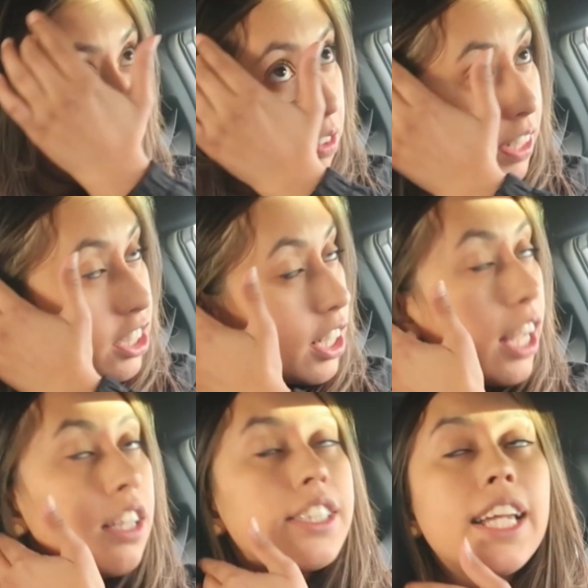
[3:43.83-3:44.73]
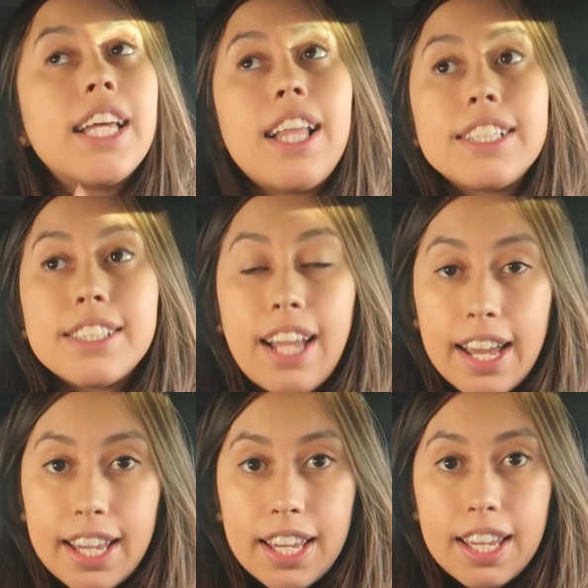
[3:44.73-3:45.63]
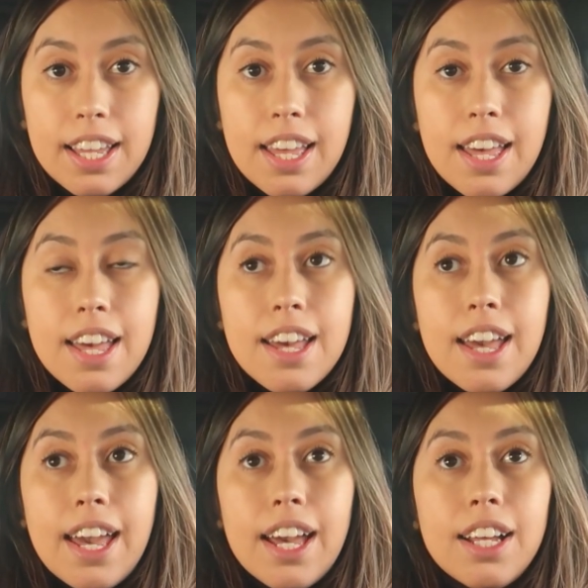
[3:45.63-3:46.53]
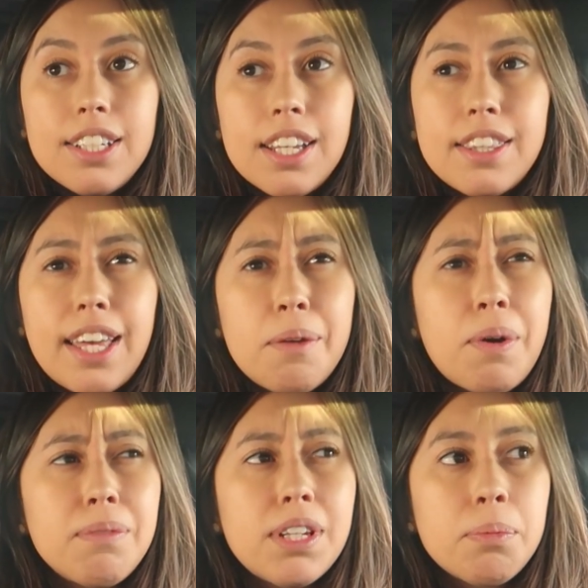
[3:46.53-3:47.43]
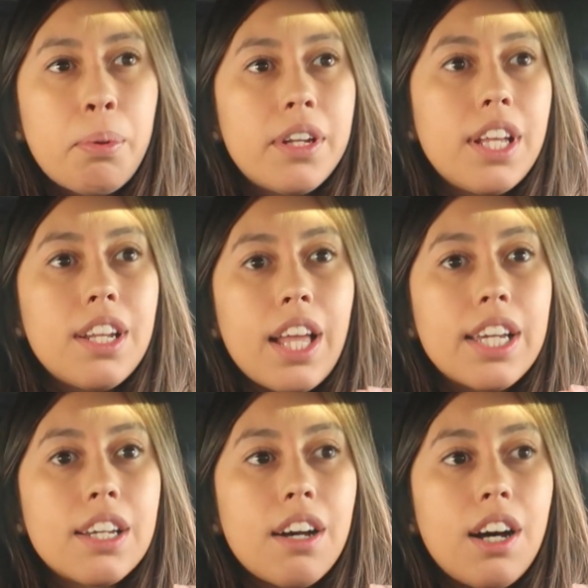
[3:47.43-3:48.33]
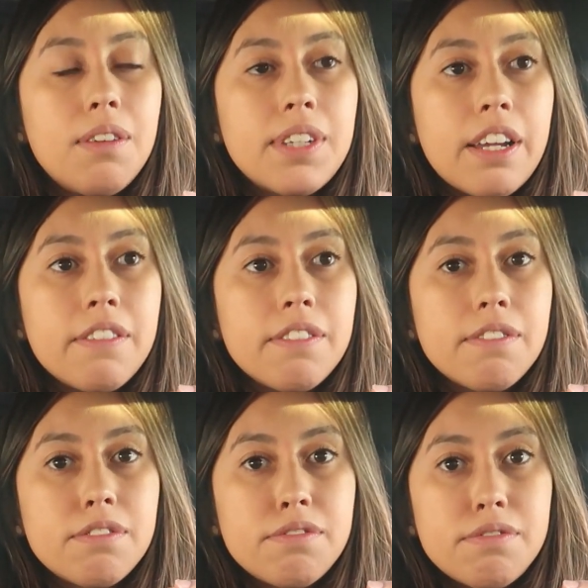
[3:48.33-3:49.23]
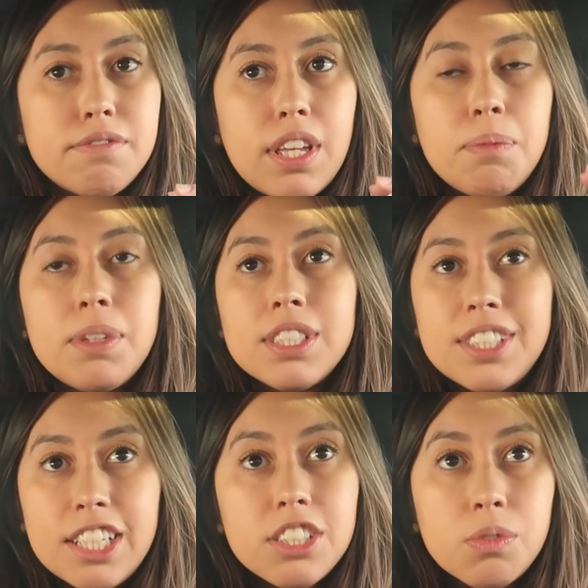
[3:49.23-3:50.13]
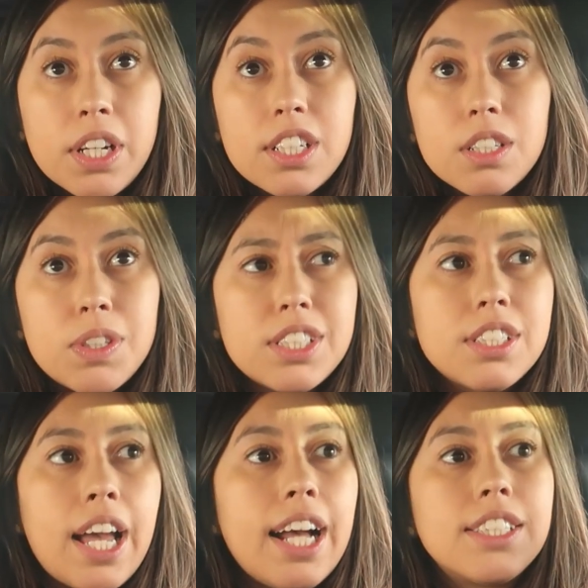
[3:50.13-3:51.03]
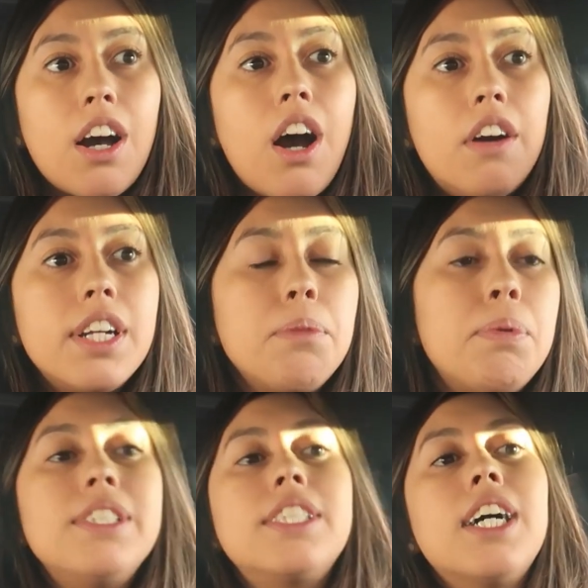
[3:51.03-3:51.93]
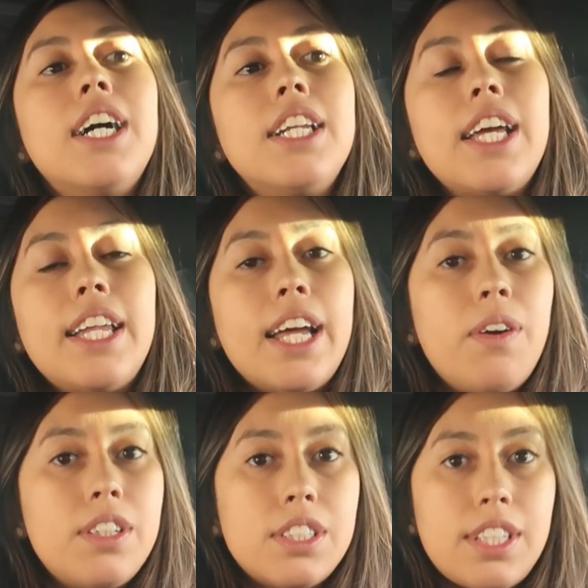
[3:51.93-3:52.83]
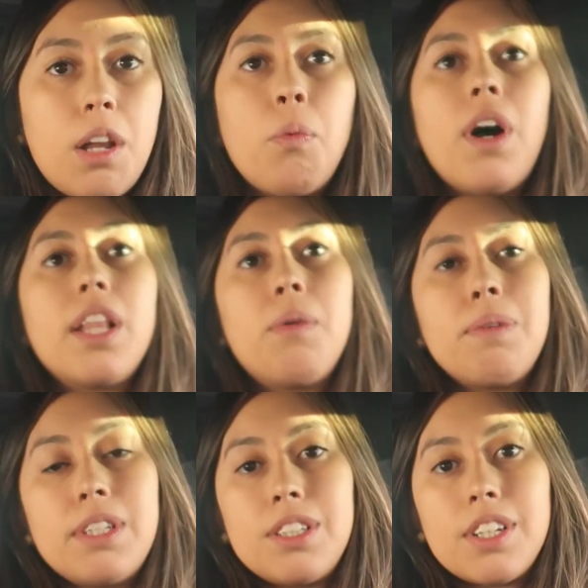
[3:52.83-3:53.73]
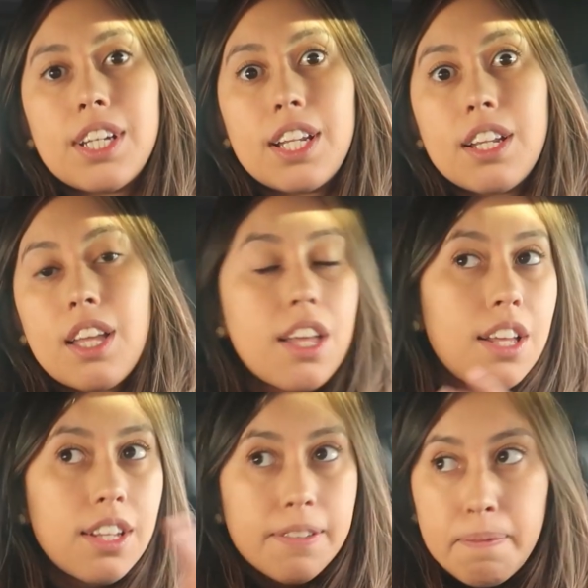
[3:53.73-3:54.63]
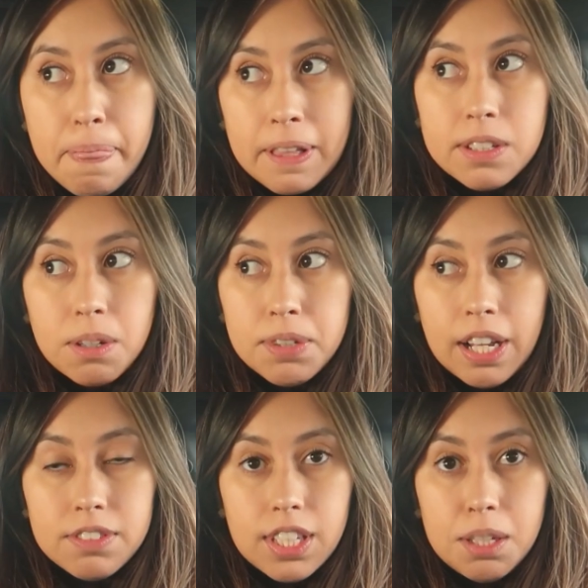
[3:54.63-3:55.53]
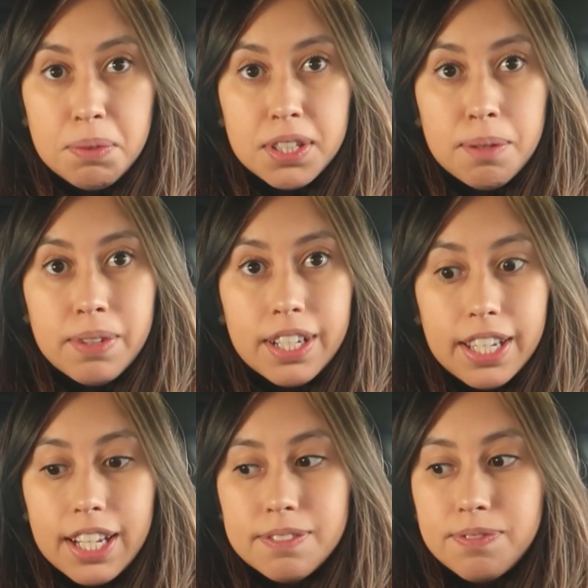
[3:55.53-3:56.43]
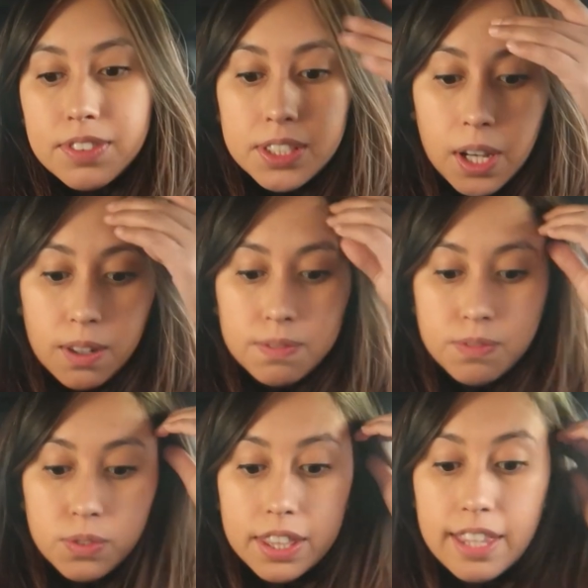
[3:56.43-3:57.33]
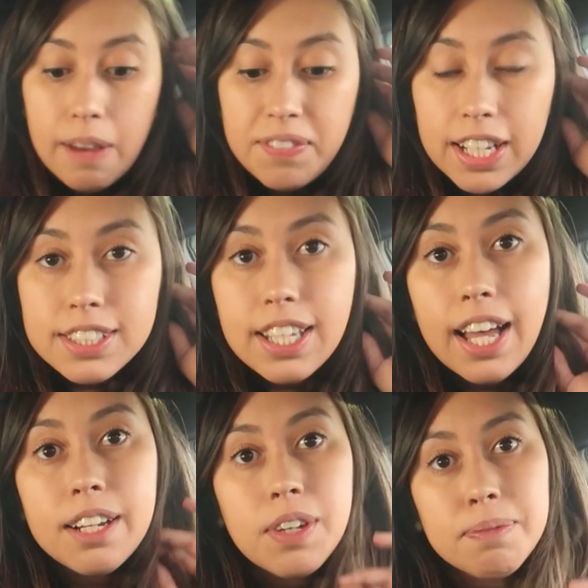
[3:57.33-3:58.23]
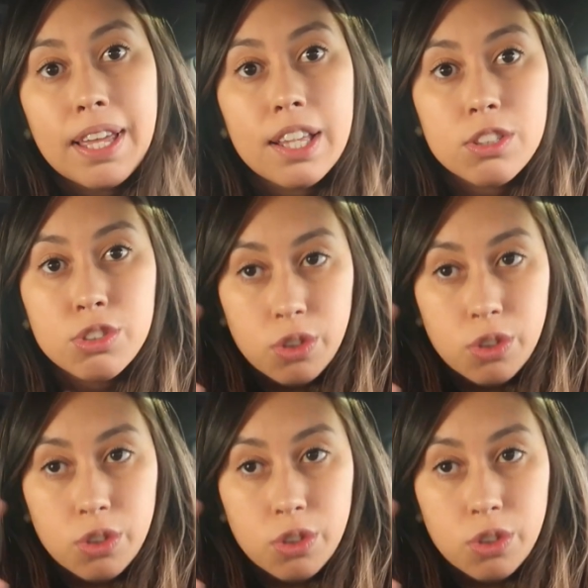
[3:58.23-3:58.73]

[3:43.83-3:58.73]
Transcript: information. I looked at it last night, and they want me to put in like all my immunization record, which is has already been done, and I don't understand why they want me to do it again. So I'm gonna have to email them again. So with that being said, with my little